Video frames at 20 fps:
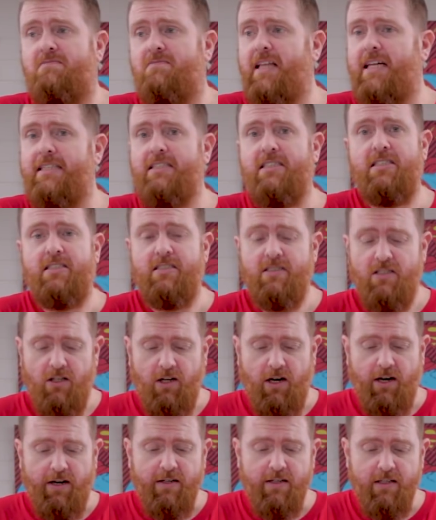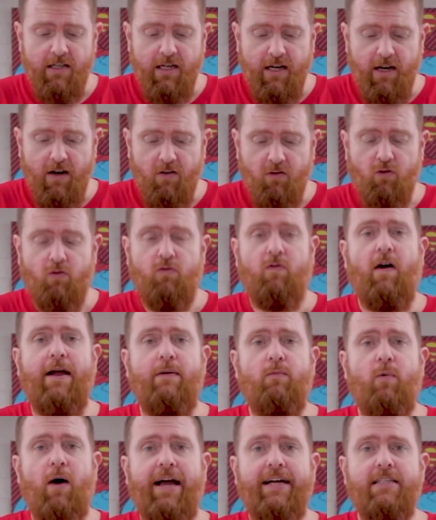That's, you know, a
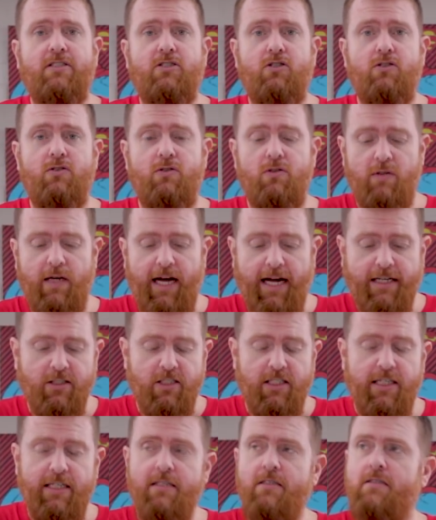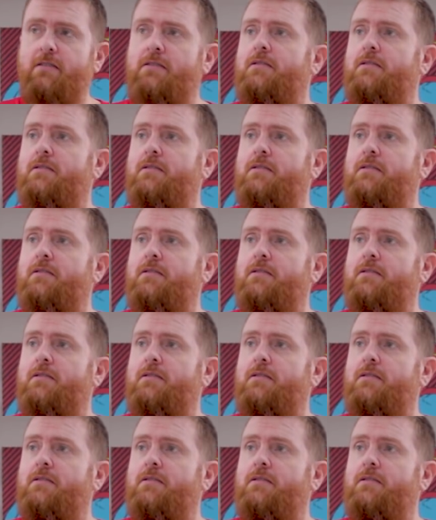great way to actually...